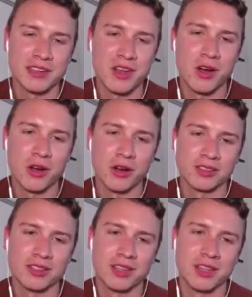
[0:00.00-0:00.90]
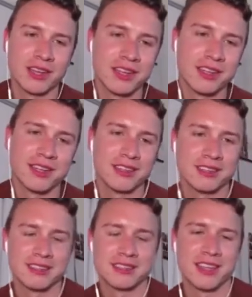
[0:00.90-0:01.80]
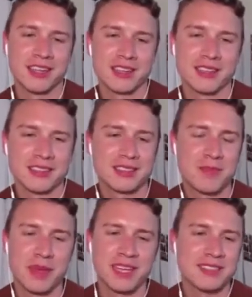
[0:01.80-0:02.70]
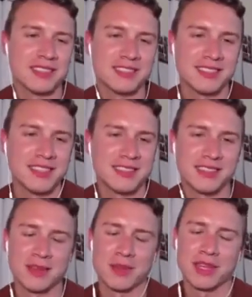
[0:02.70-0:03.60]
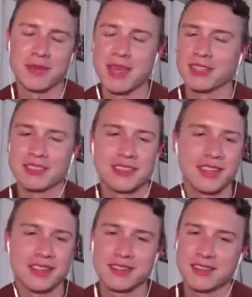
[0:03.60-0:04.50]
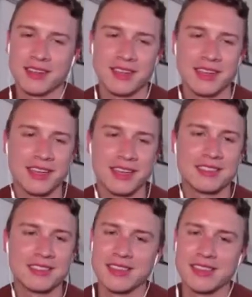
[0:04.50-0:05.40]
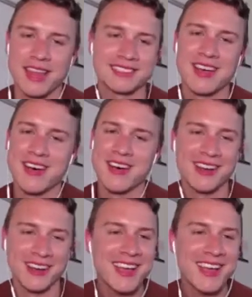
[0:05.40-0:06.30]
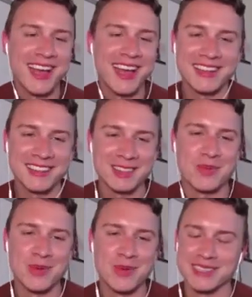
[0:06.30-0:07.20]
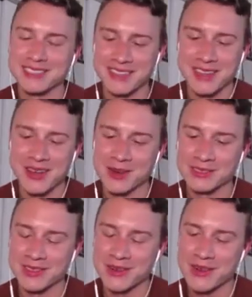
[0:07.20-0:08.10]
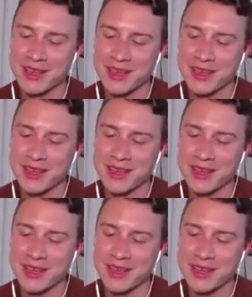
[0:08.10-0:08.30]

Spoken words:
guitars and like just like spacey synths. And I'm like, man, just like get to the next song. I get the point. Just go. So